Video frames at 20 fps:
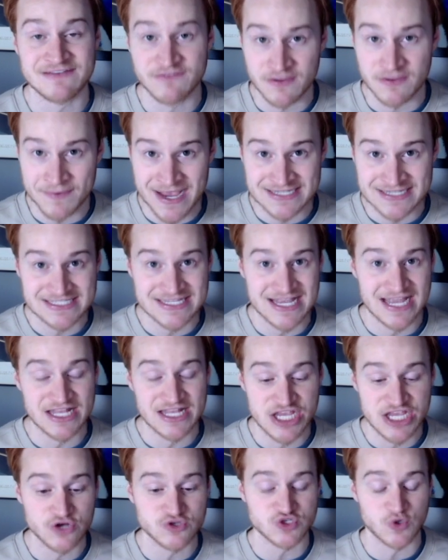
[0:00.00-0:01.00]
for the past 10
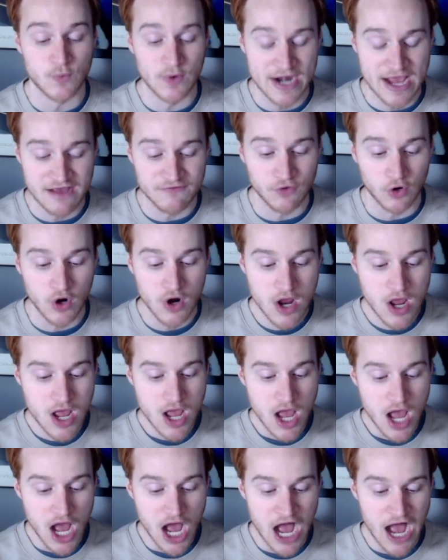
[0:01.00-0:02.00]
years or whatever.
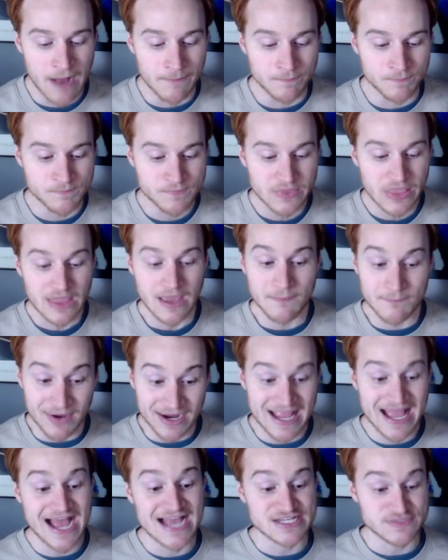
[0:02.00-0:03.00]

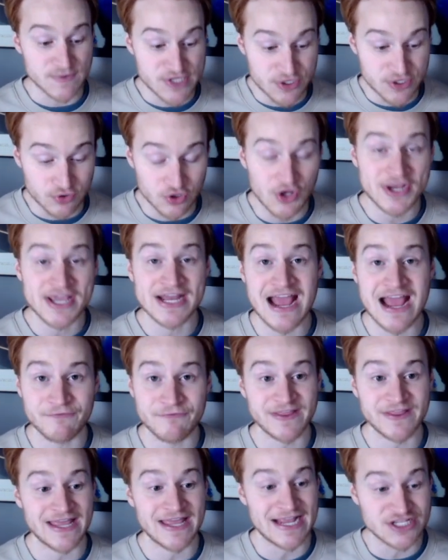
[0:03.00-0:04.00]
But guys, when you look at
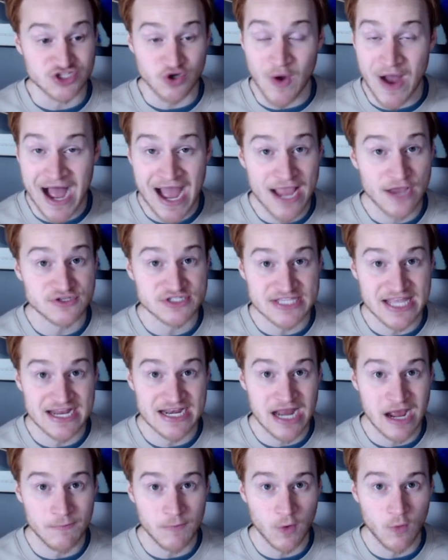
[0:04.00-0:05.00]
everything, it's Ohio
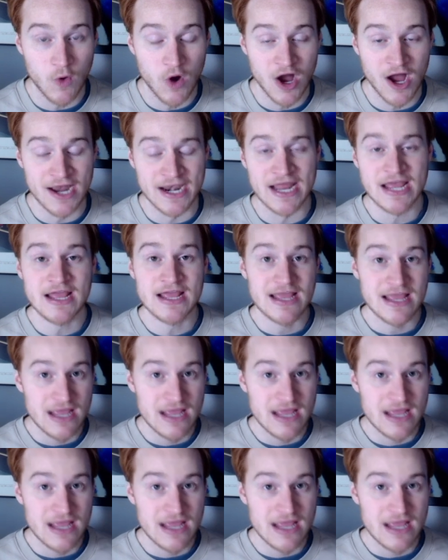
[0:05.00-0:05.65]
State number 1.